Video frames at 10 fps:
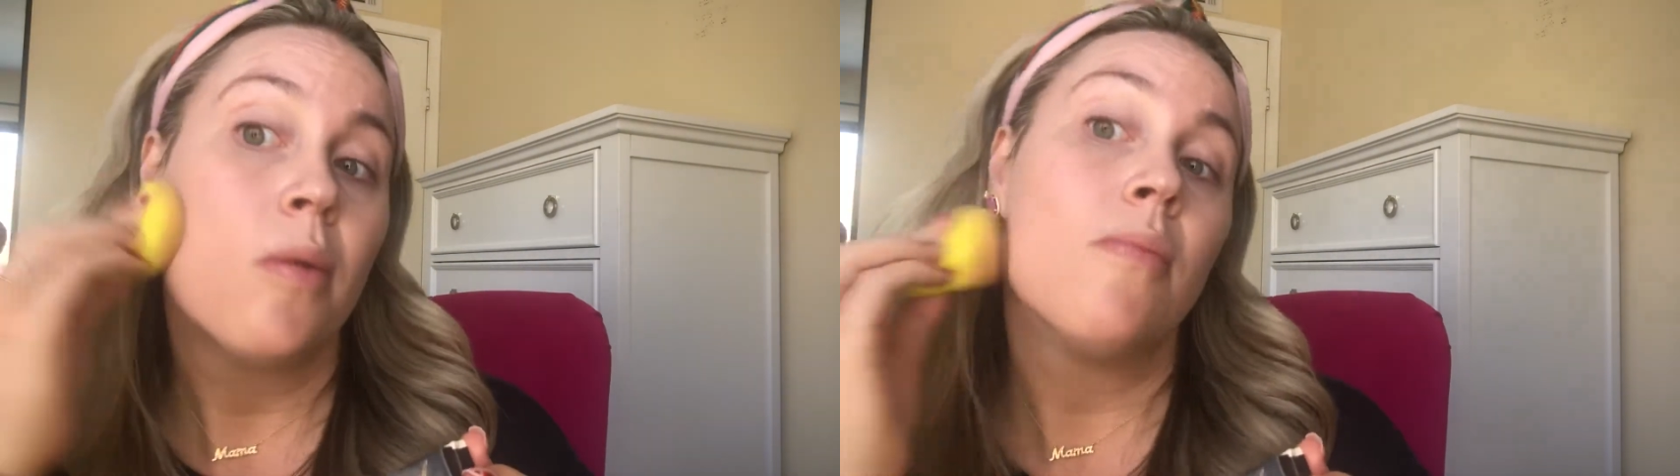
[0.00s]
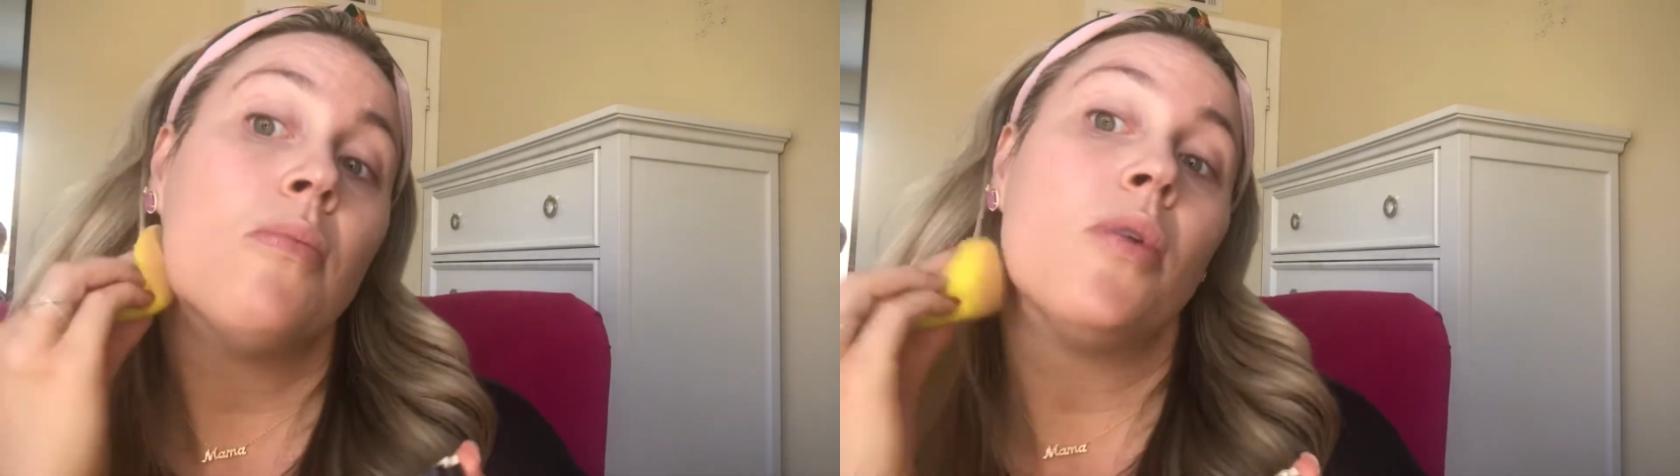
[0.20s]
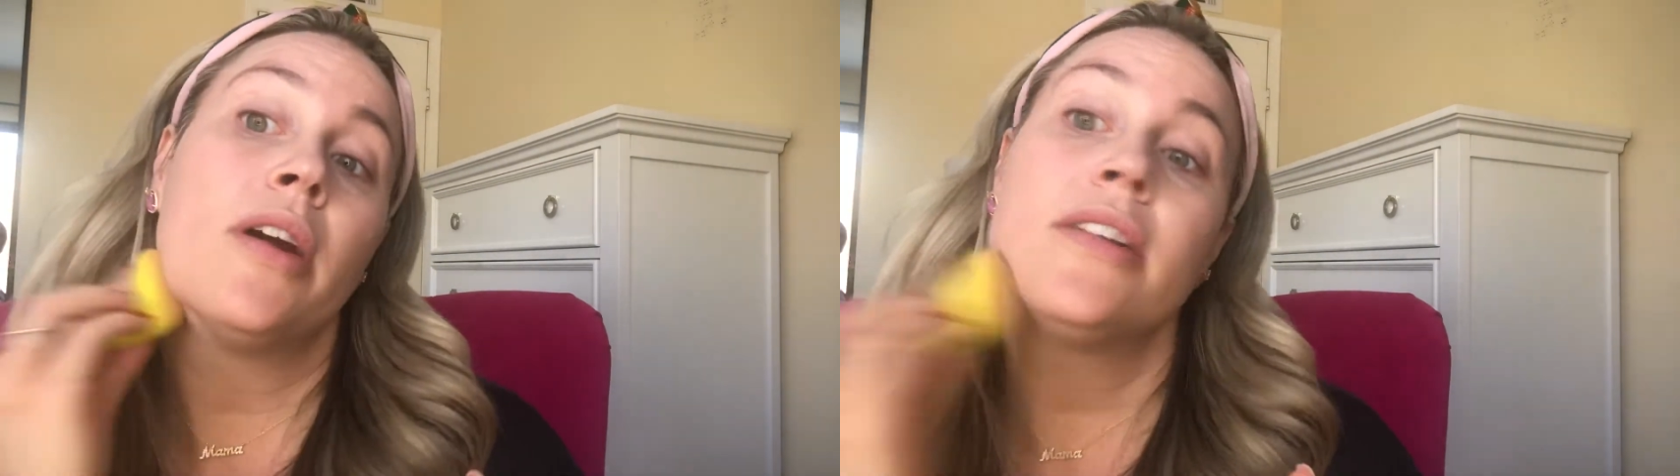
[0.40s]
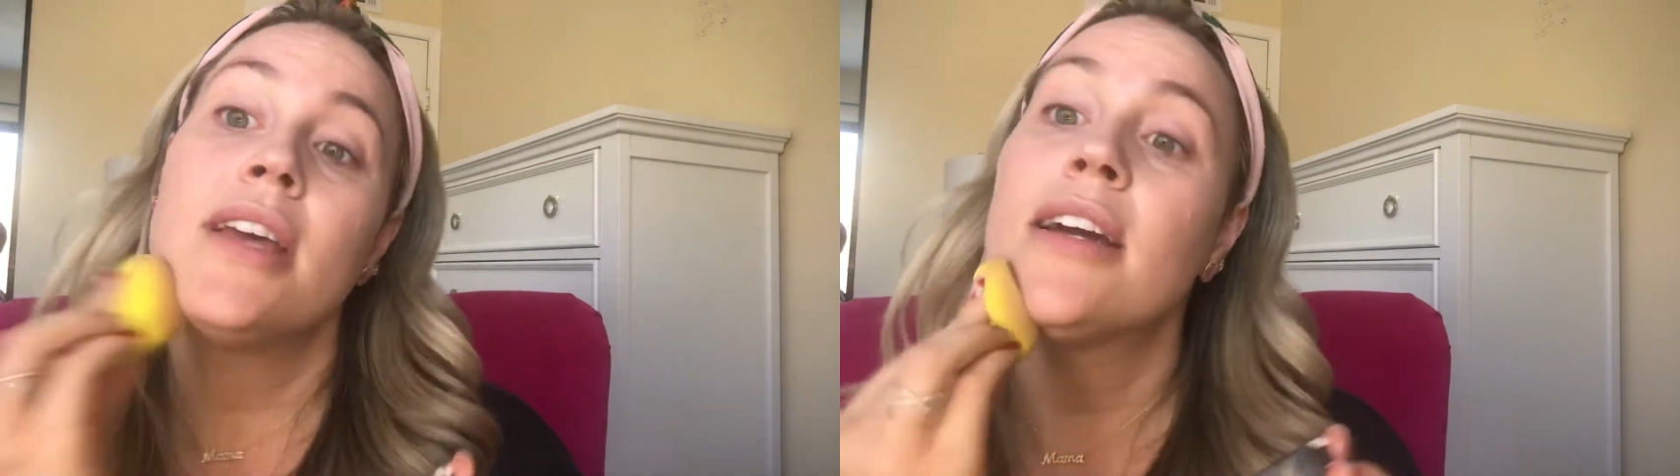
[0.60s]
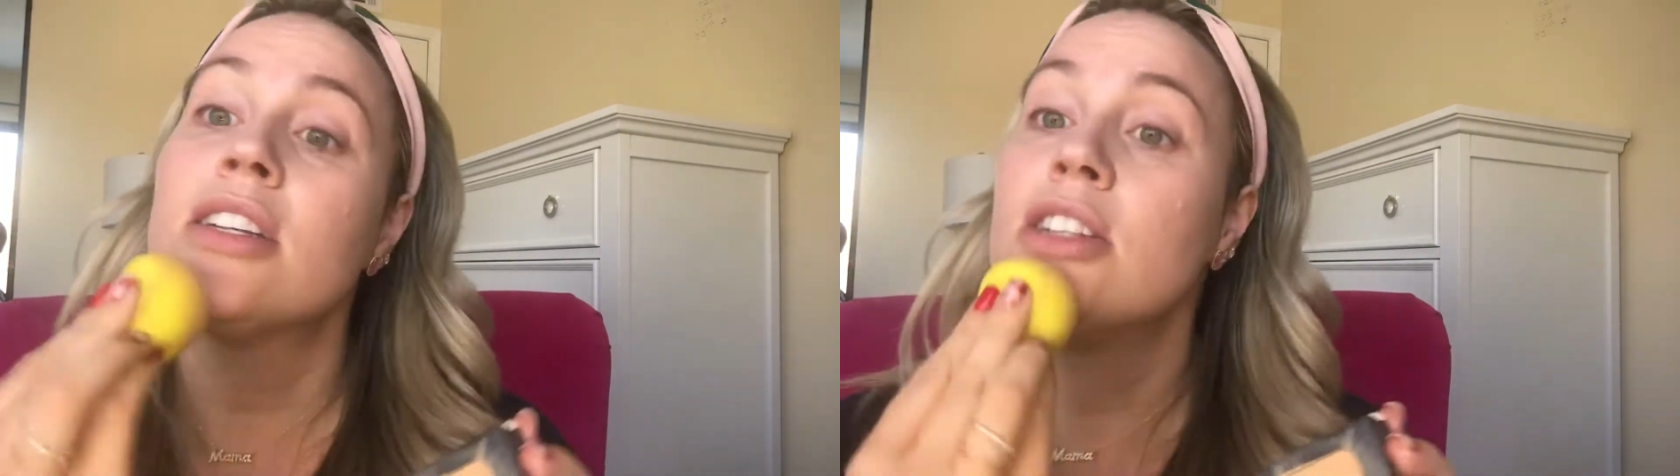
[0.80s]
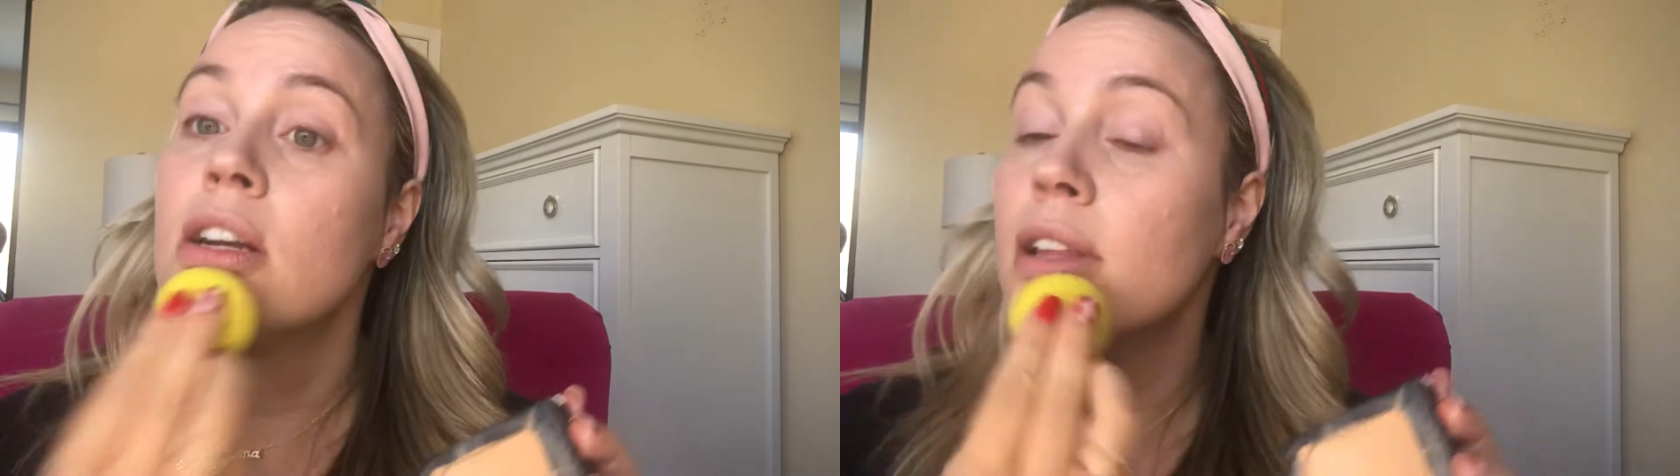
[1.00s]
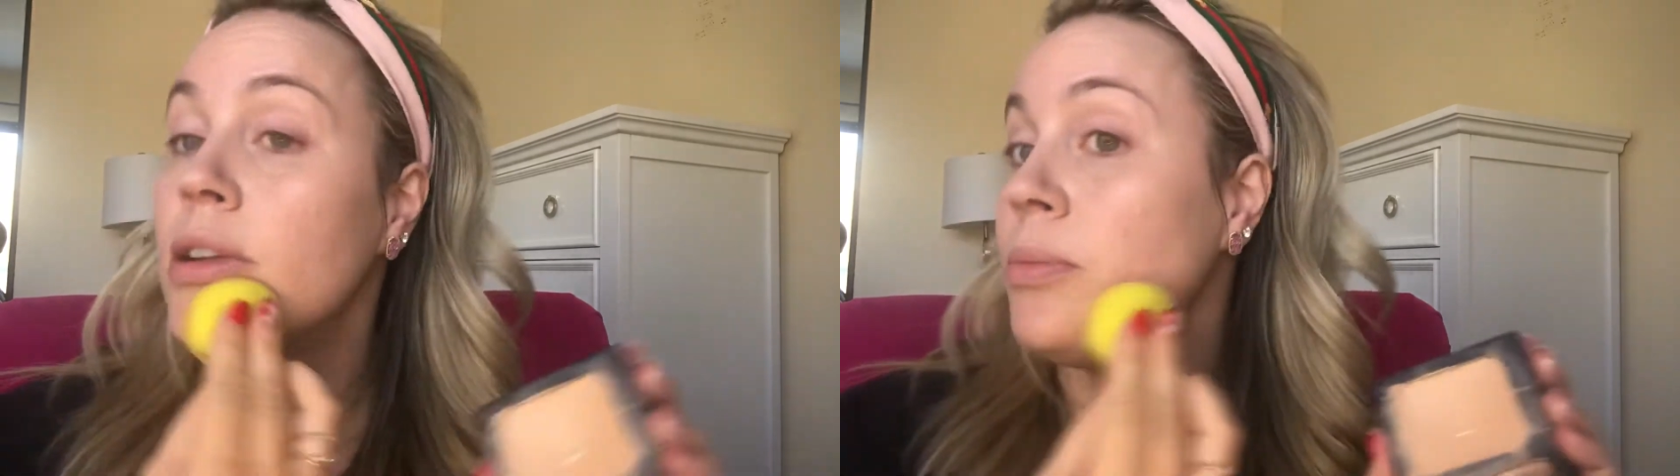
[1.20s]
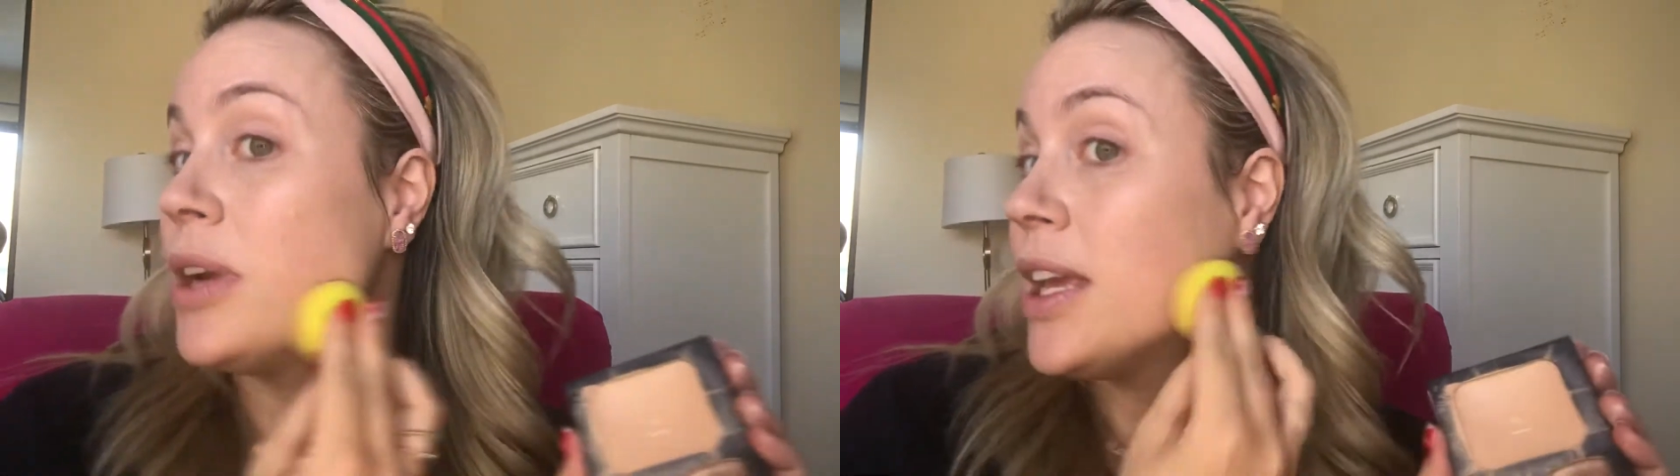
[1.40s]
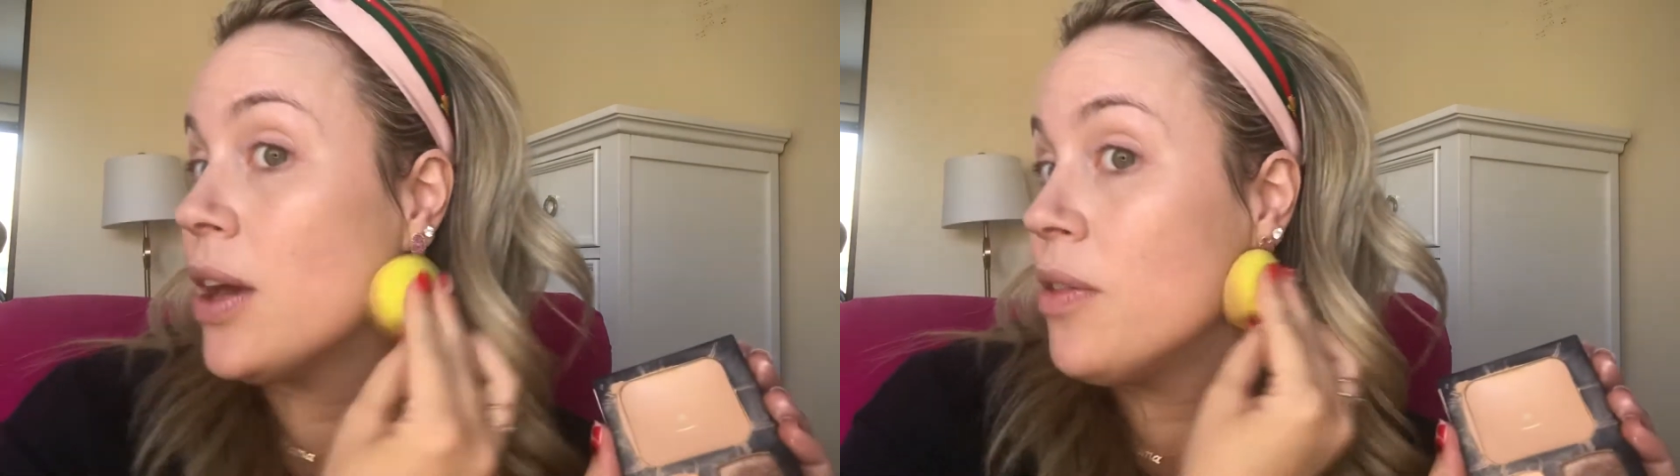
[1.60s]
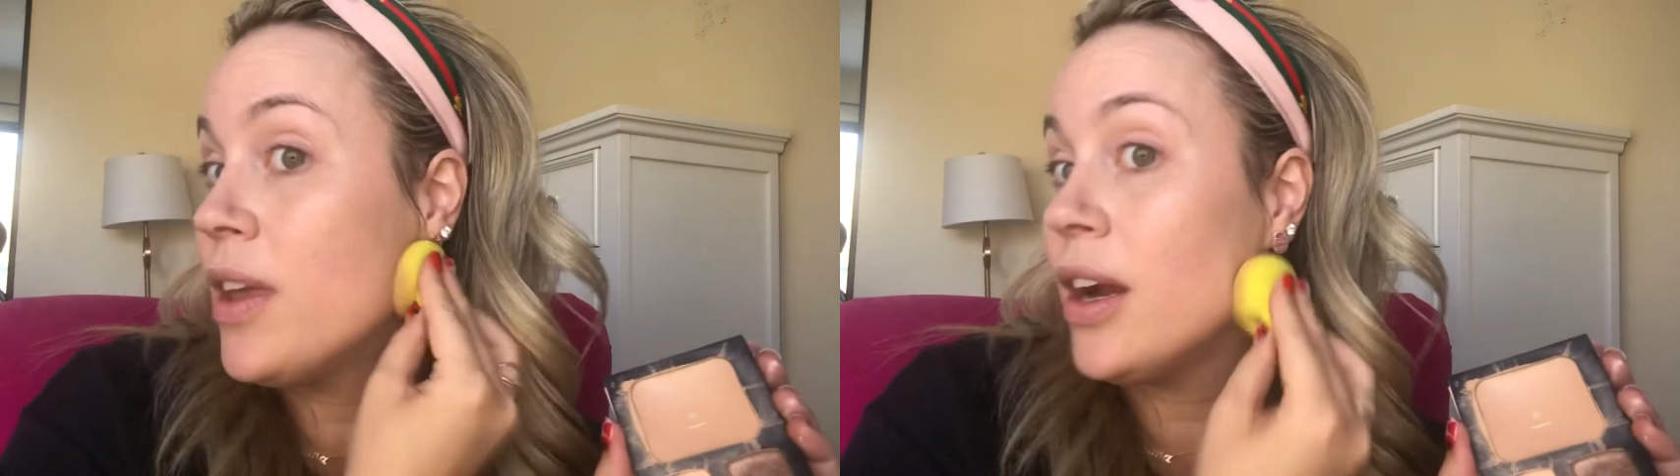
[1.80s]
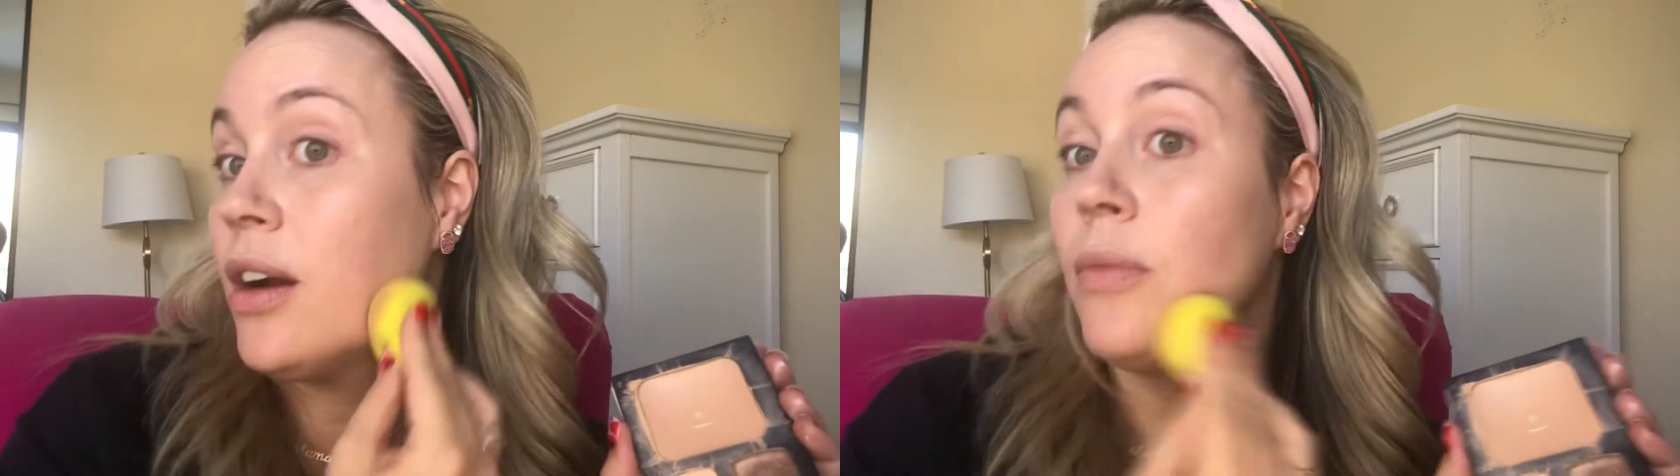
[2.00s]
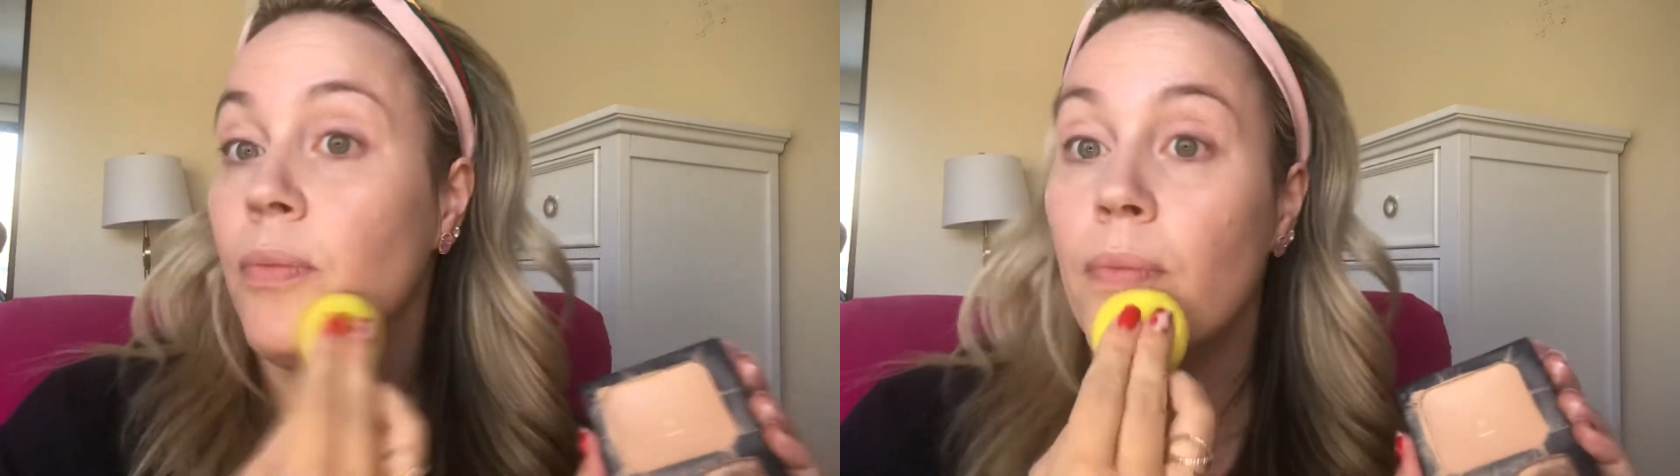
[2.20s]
more texture, a little breakout there.